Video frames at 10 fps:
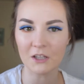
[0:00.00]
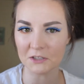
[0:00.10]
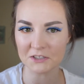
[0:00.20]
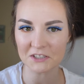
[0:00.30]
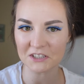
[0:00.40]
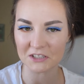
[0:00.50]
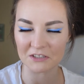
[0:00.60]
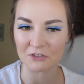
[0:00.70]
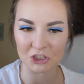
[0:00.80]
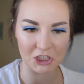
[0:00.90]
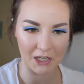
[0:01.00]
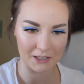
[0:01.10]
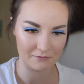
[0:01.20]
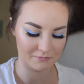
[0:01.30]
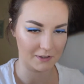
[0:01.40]
This is a different
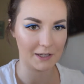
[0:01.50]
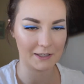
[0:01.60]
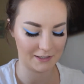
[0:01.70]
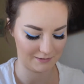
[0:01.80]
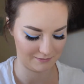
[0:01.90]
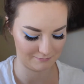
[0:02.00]
shade. Like, it...